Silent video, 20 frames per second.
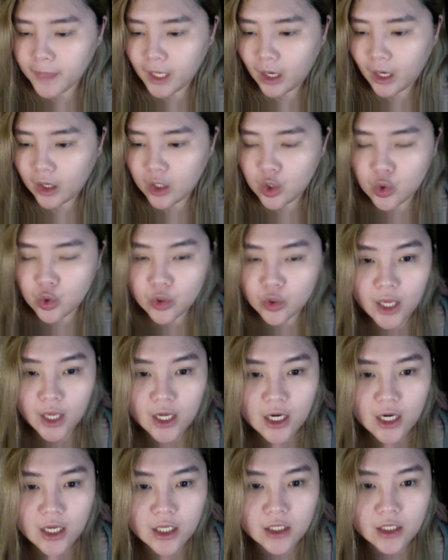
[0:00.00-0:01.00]
you're
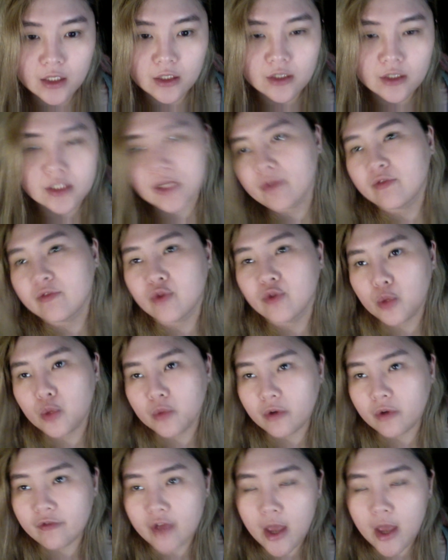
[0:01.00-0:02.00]
getting some
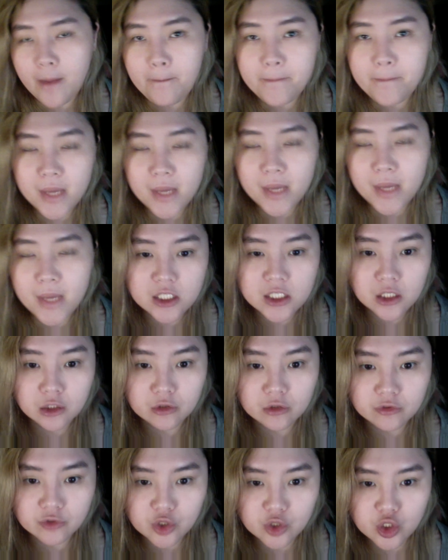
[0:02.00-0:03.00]
form of
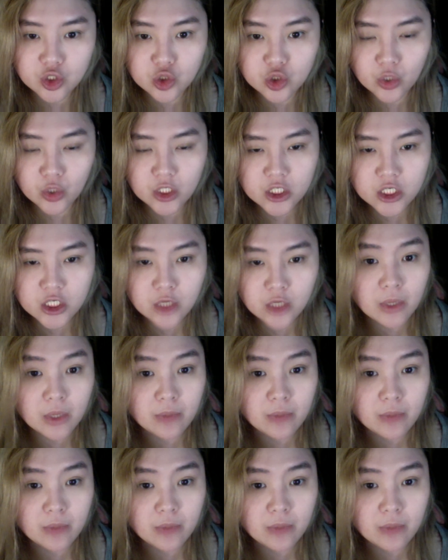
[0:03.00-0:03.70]
mental frustration,